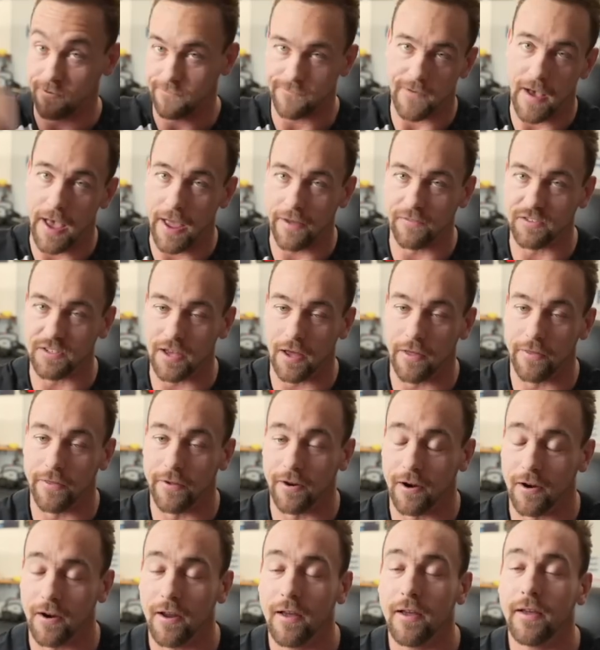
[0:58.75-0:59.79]
of 5s on
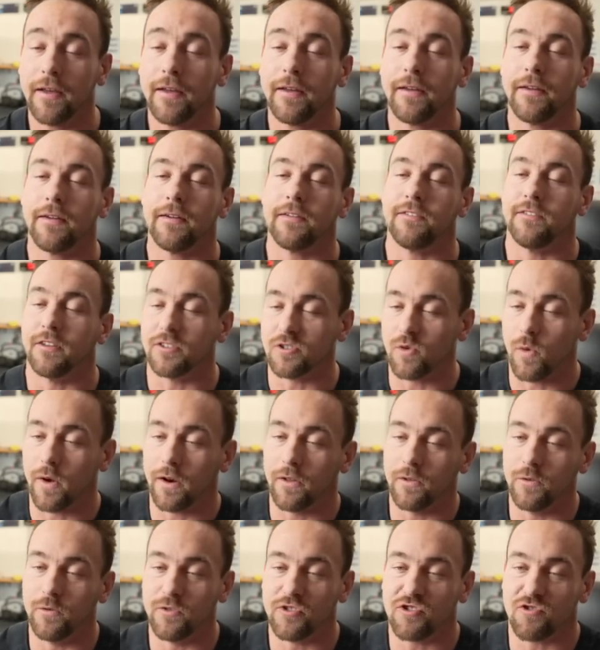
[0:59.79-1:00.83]
there. Doesn't want
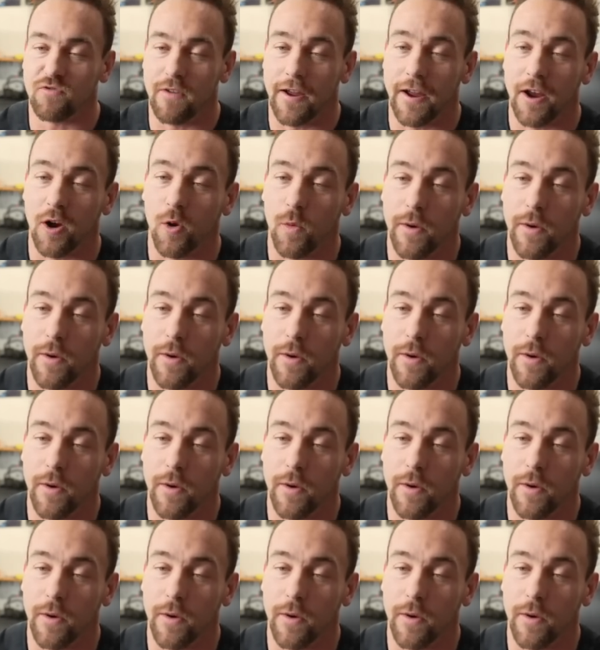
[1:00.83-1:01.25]
to lose track of